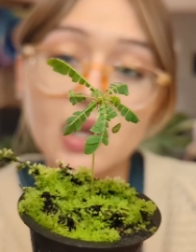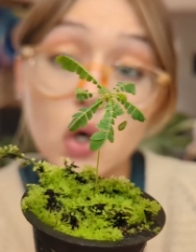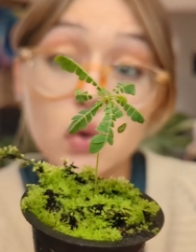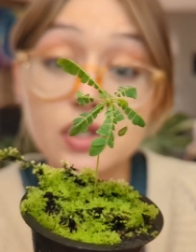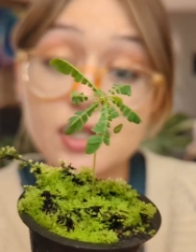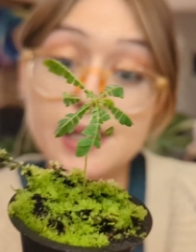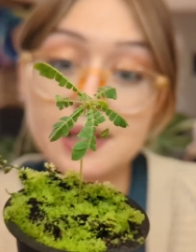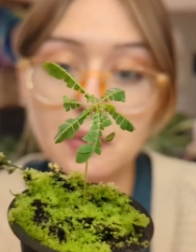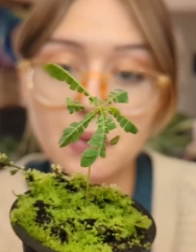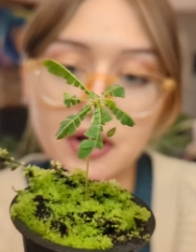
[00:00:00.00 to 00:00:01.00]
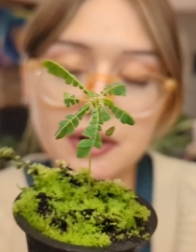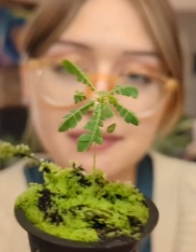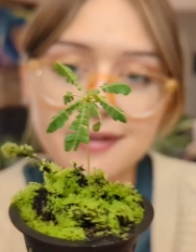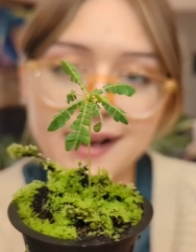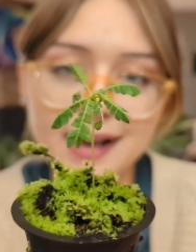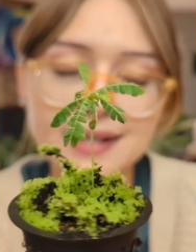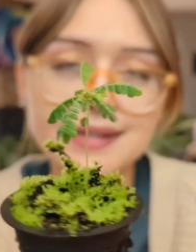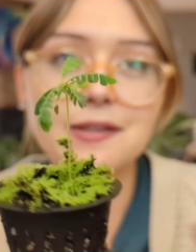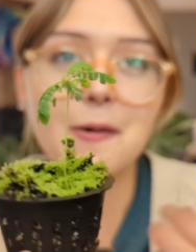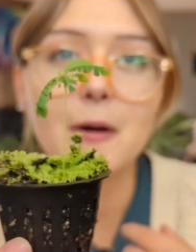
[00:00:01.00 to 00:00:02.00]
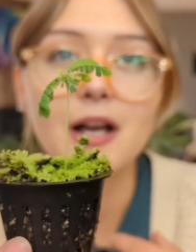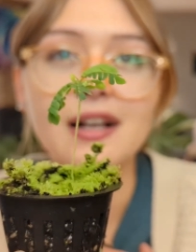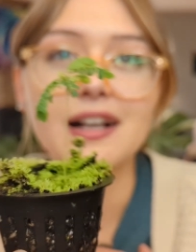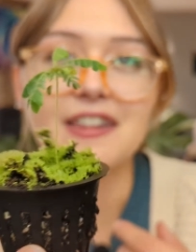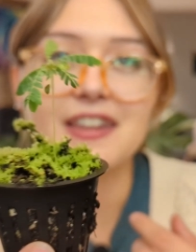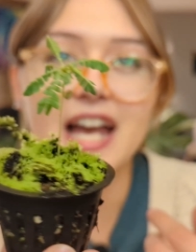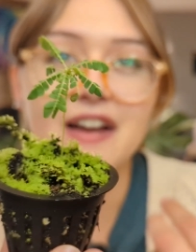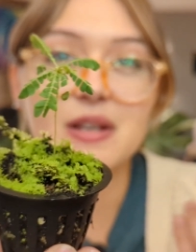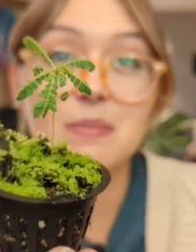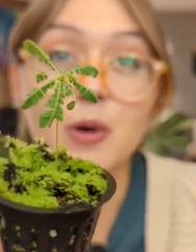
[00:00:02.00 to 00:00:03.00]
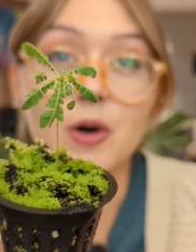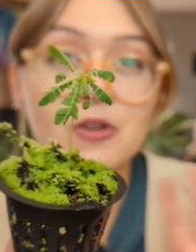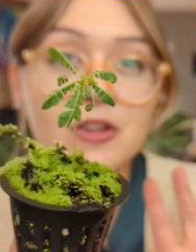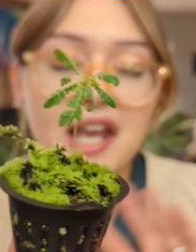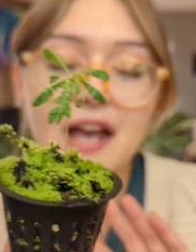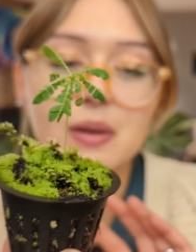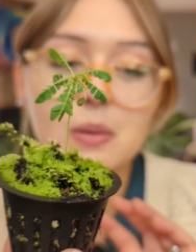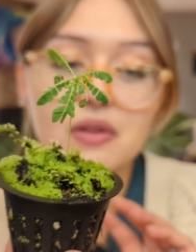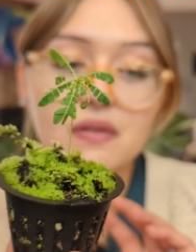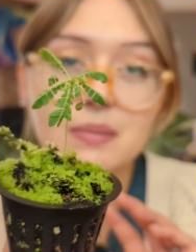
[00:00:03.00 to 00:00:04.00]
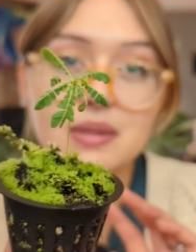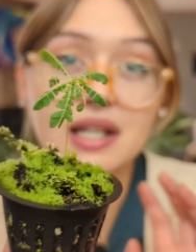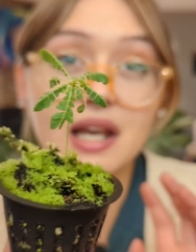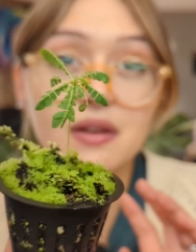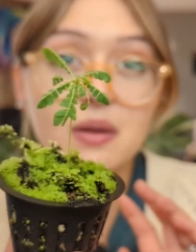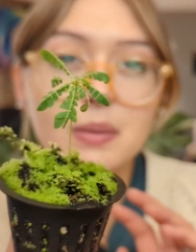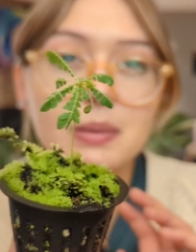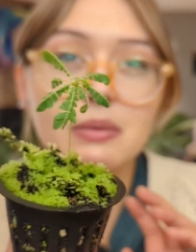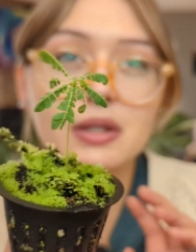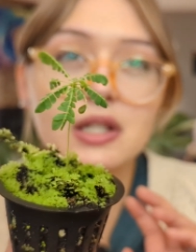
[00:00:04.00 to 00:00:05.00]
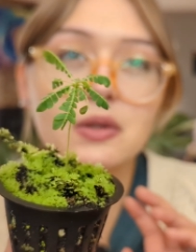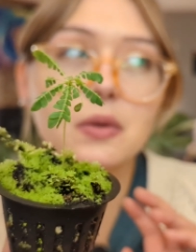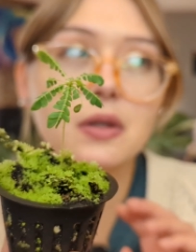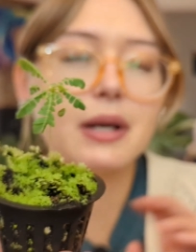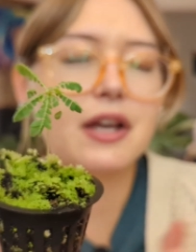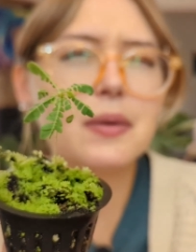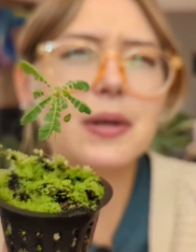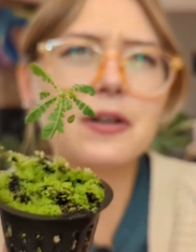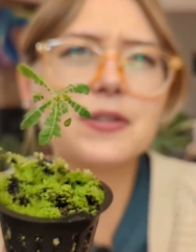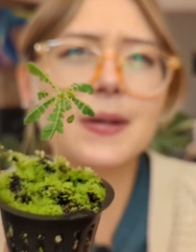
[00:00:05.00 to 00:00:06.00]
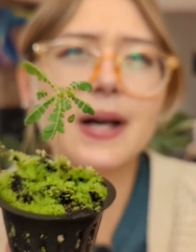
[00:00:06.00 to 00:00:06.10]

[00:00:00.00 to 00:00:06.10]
OG one, I guess. So I think having both, like having both of them together will be really cool. My other one also